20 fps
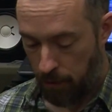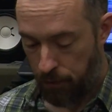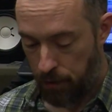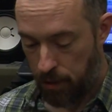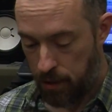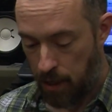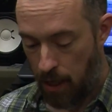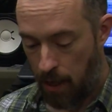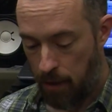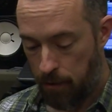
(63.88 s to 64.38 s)

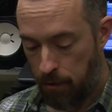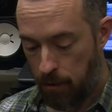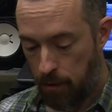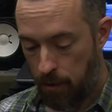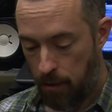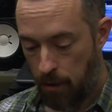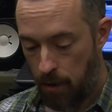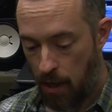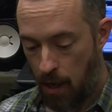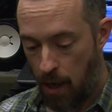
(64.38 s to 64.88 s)
sound
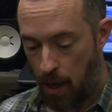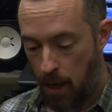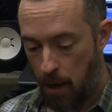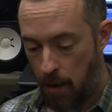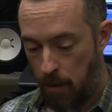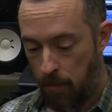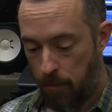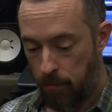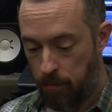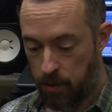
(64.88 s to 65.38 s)

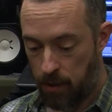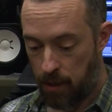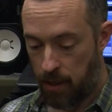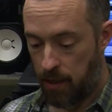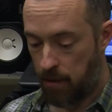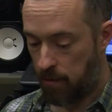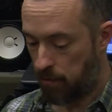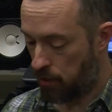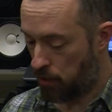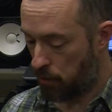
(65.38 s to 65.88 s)
to
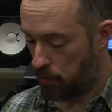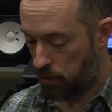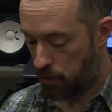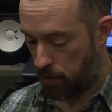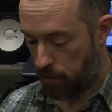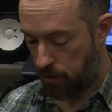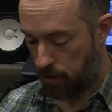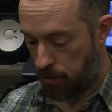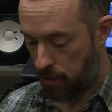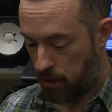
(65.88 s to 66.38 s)
then use
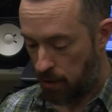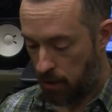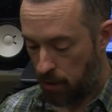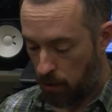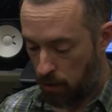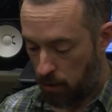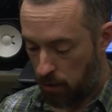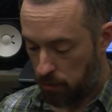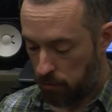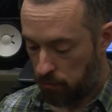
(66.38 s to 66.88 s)
as
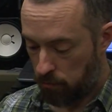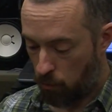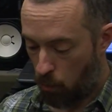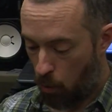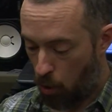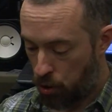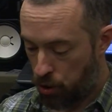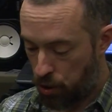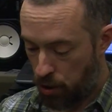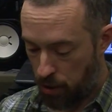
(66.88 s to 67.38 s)

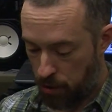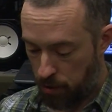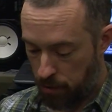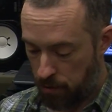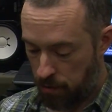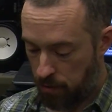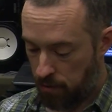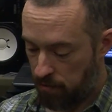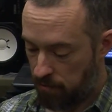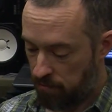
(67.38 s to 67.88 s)

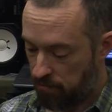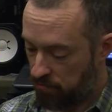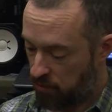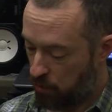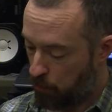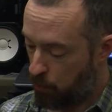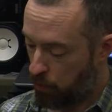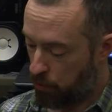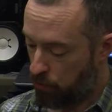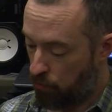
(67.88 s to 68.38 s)
washes to
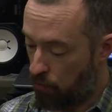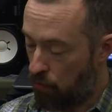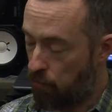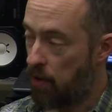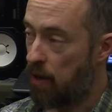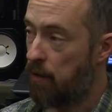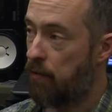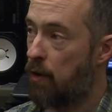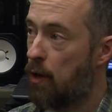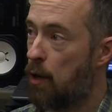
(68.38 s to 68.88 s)
put through
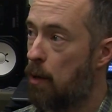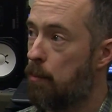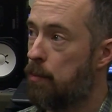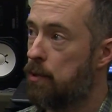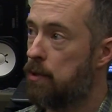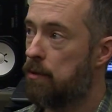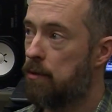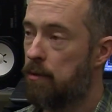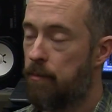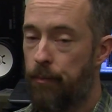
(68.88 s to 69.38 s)

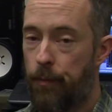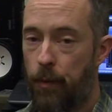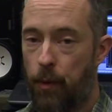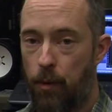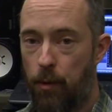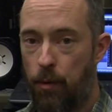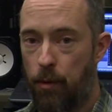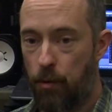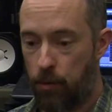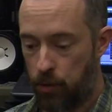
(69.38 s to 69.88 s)
reverbs,
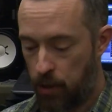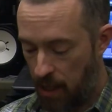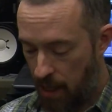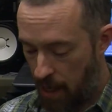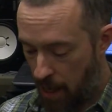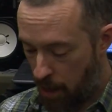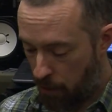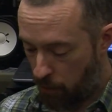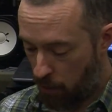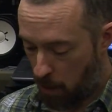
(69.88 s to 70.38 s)
or to
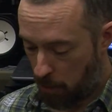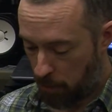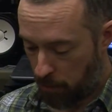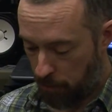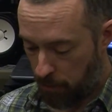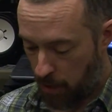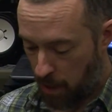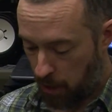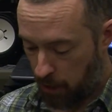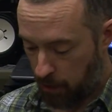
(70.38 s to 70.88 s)
layer up
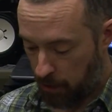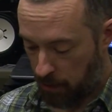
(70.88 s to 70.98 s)
and make